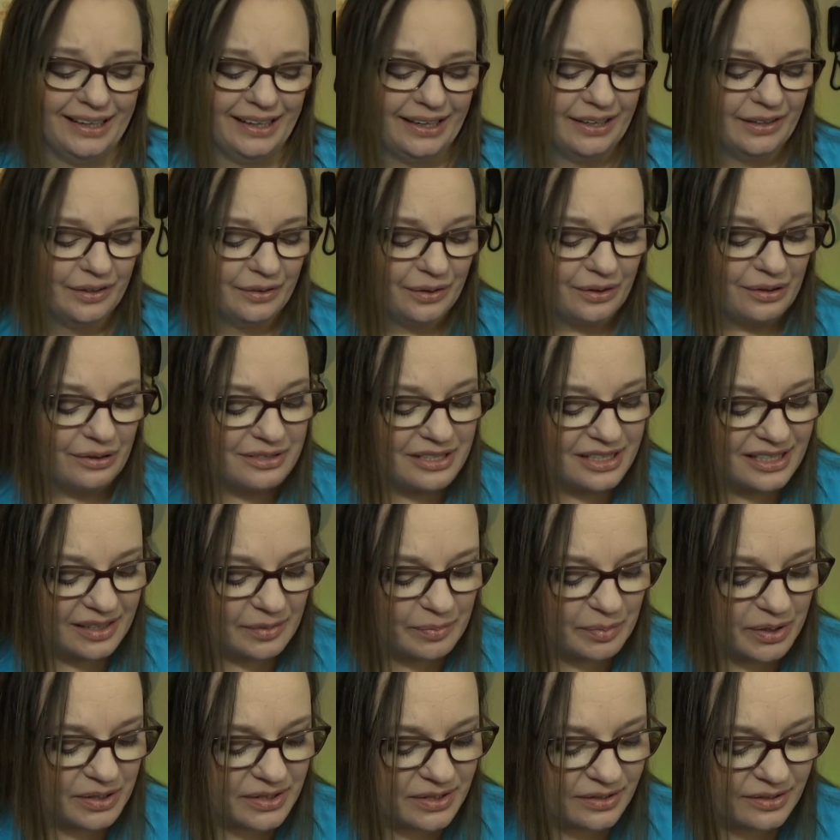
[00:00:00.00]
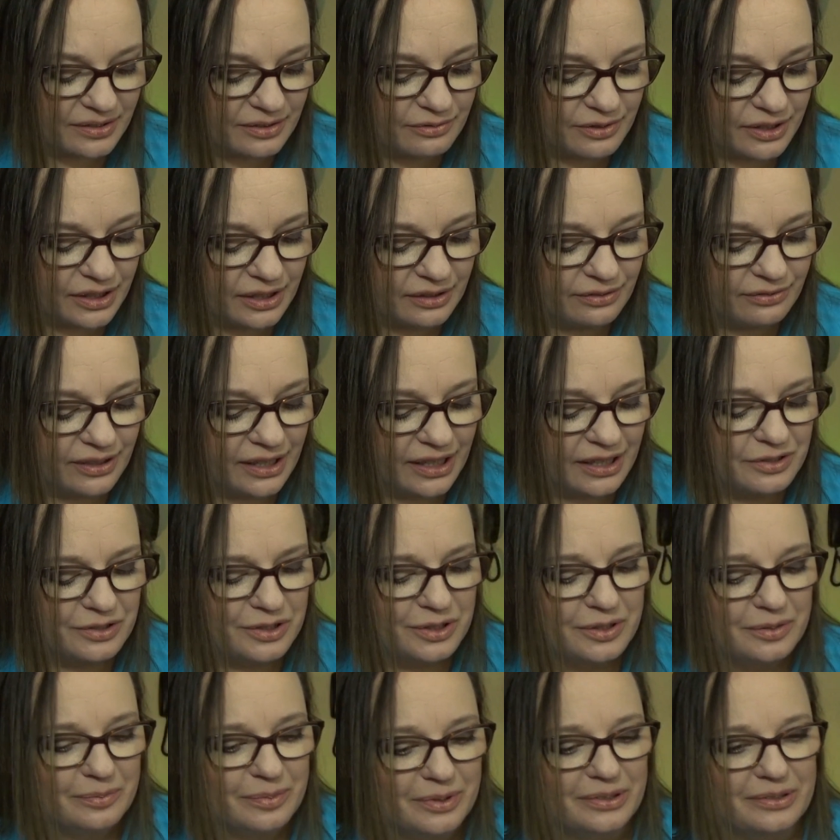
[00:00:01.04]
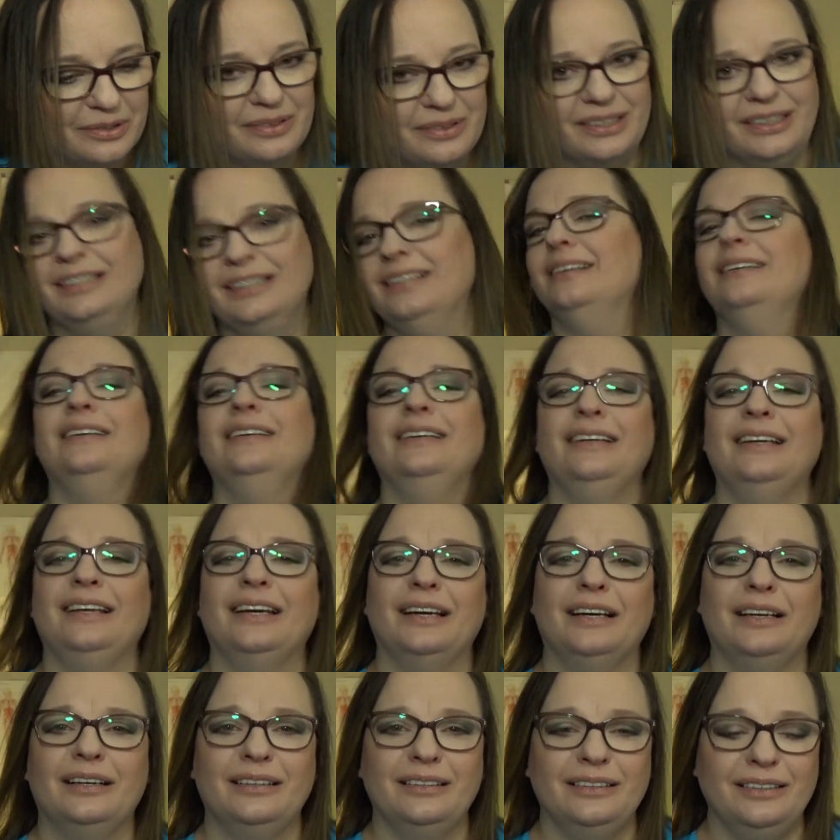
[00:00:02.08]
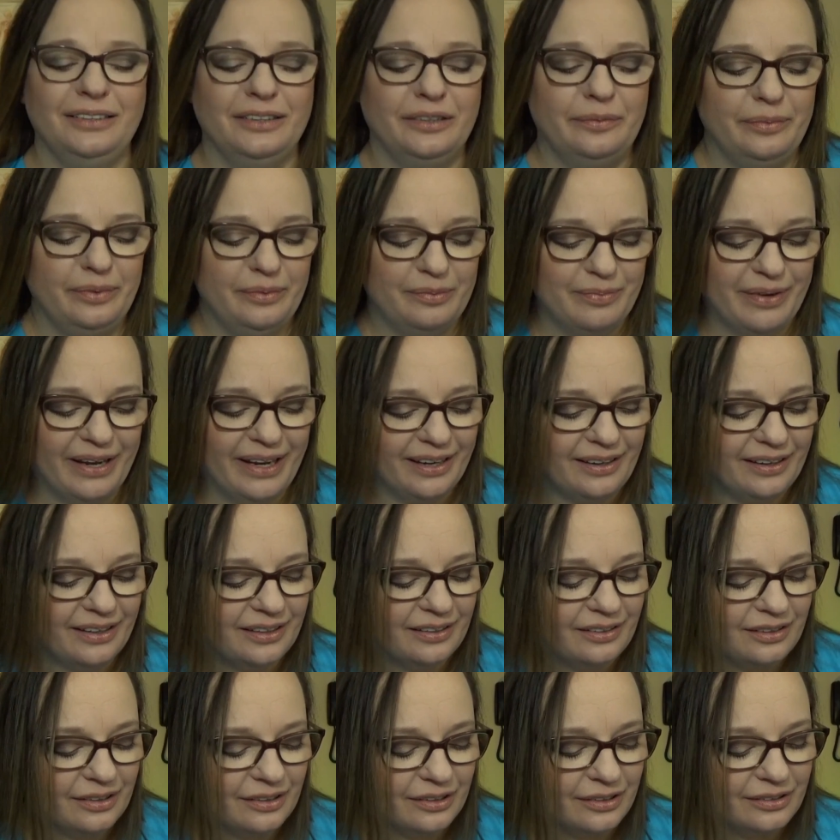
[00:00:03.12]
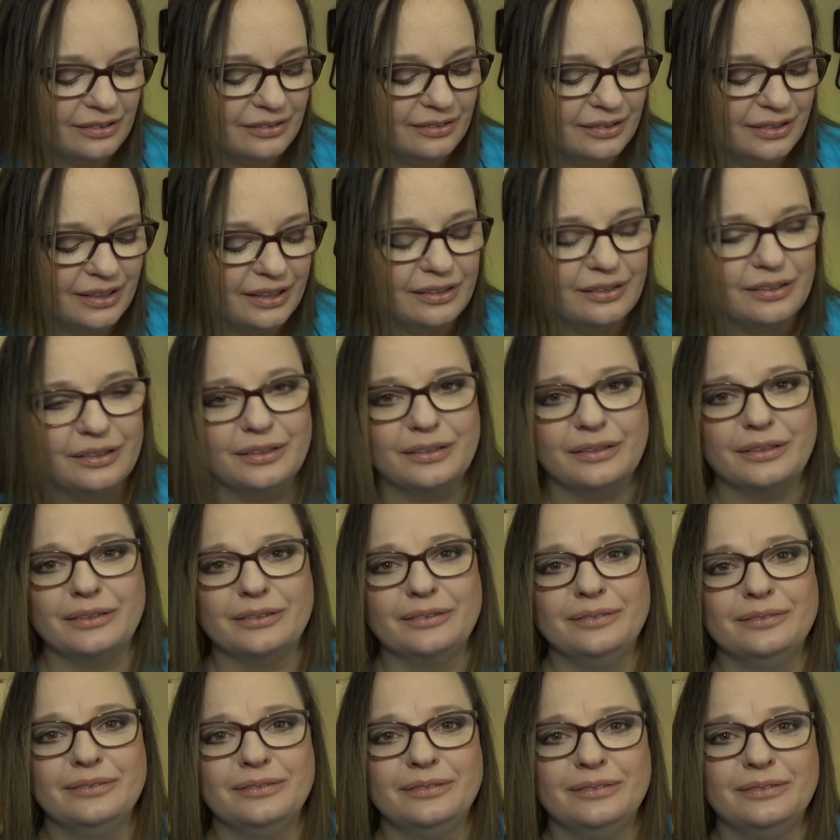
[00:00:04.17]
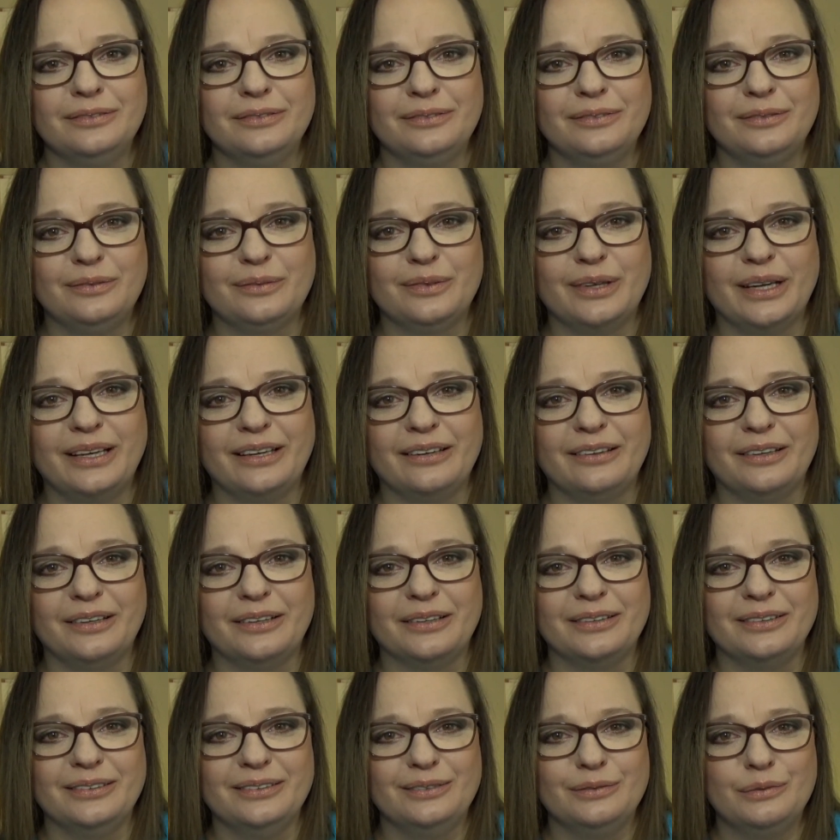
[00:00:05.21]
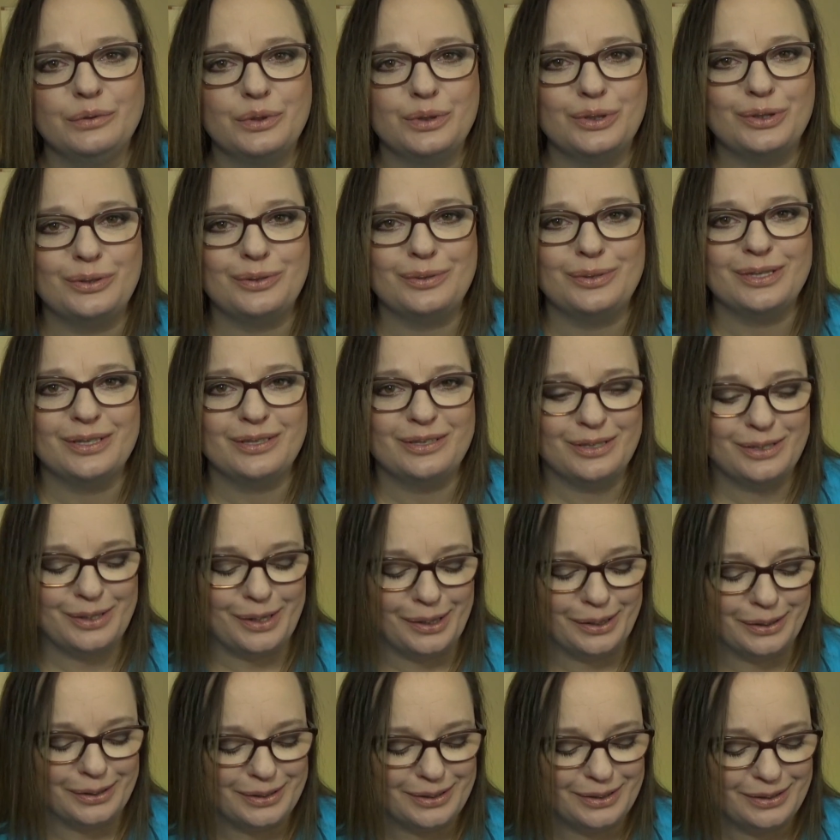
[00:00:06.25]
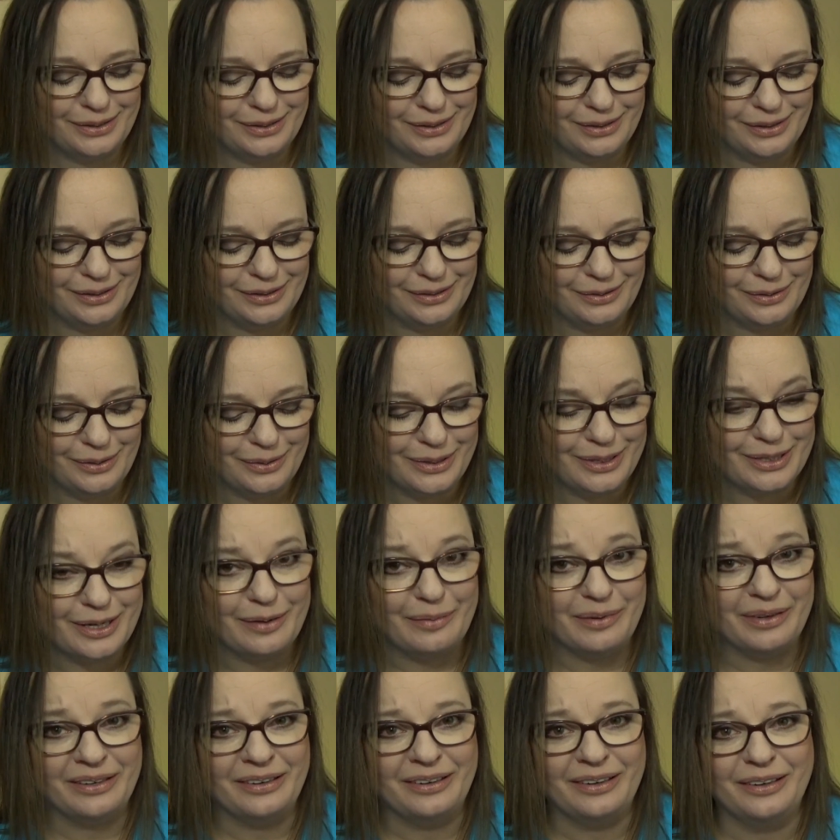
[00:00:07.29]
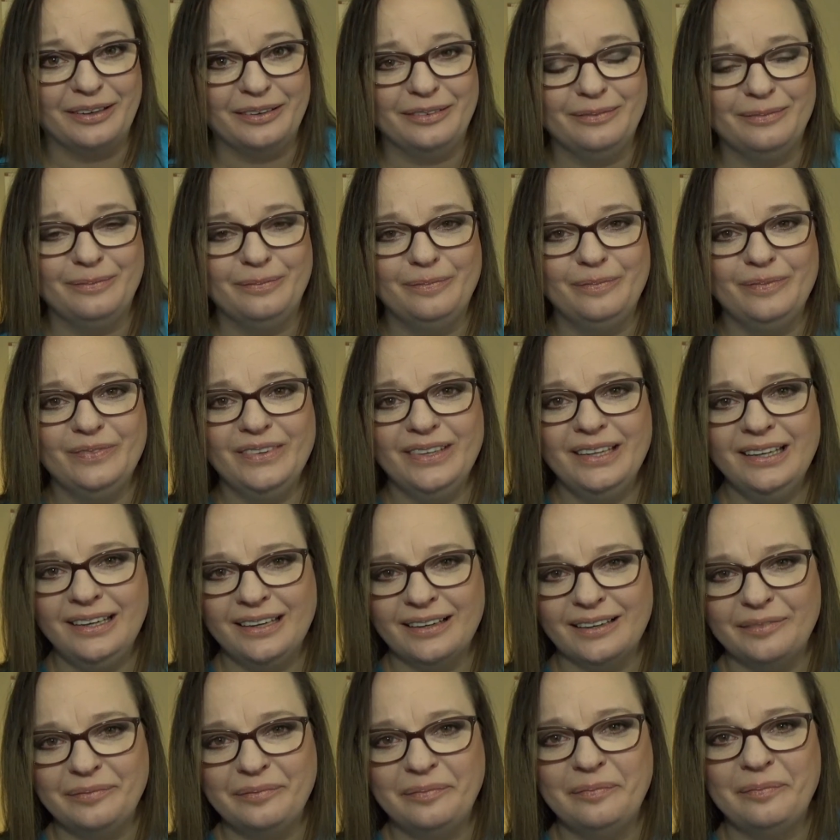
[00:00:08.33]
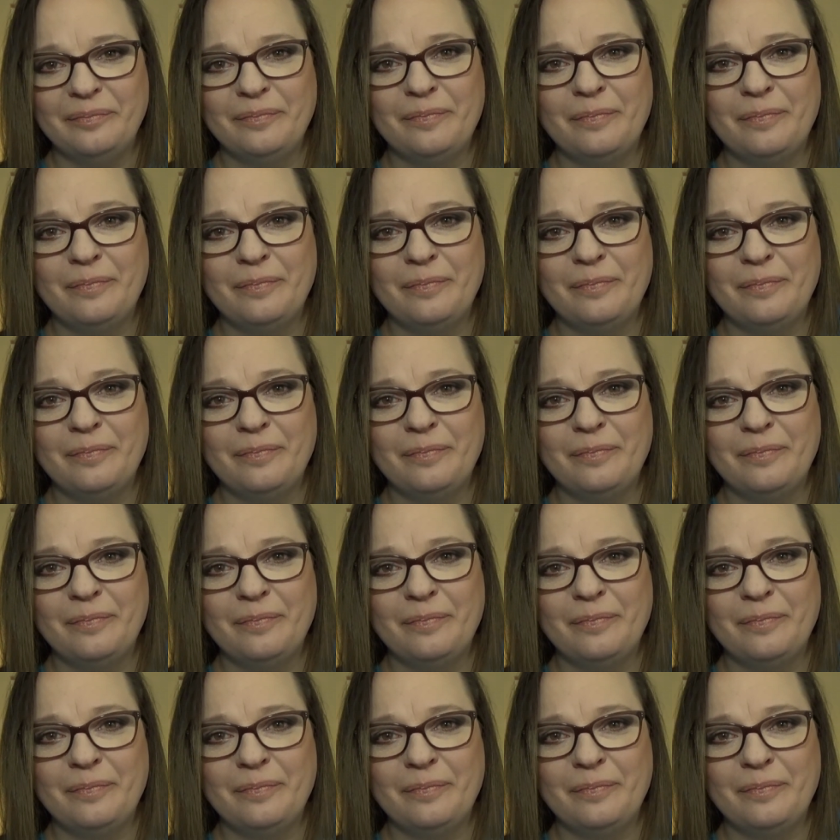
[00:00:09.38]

I know those slippers aren't very fashionable, but yeah, you'll be back in your regular shoes and socks in no time at all. Yeah.